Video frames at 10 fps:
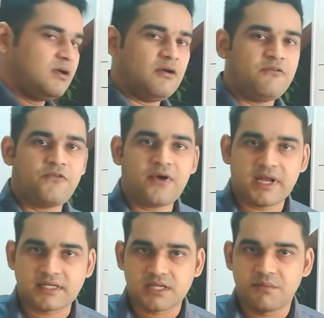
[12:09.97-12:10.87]
For
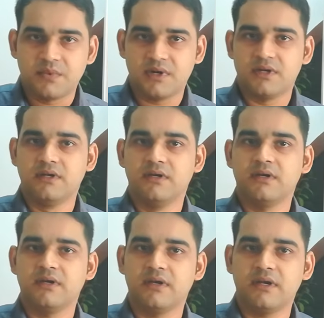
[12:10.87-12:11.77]
example,
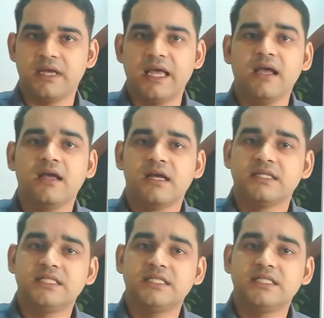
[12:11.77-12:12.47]
a